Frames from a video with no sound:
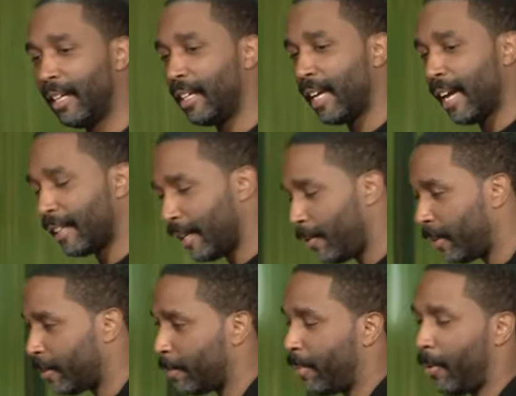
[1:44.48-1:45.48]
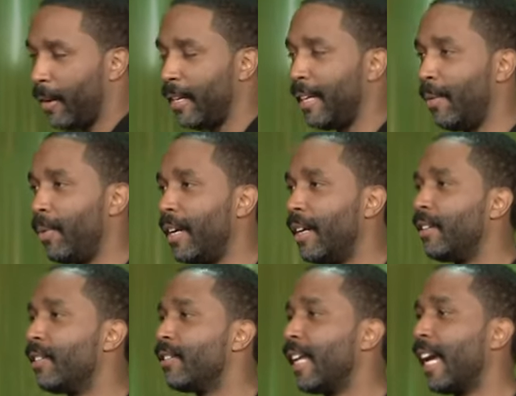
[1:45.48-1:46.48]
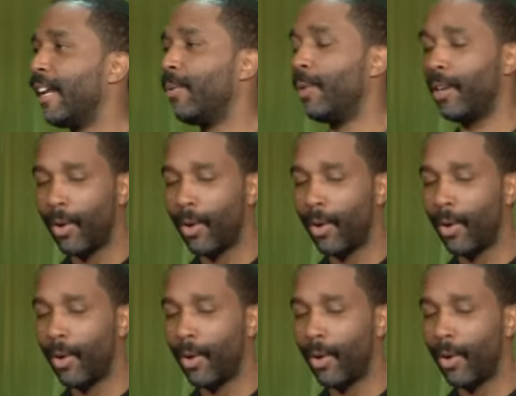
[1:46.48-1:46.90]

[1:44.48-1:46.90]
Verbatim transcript: Yeah, I think it's important that we understand what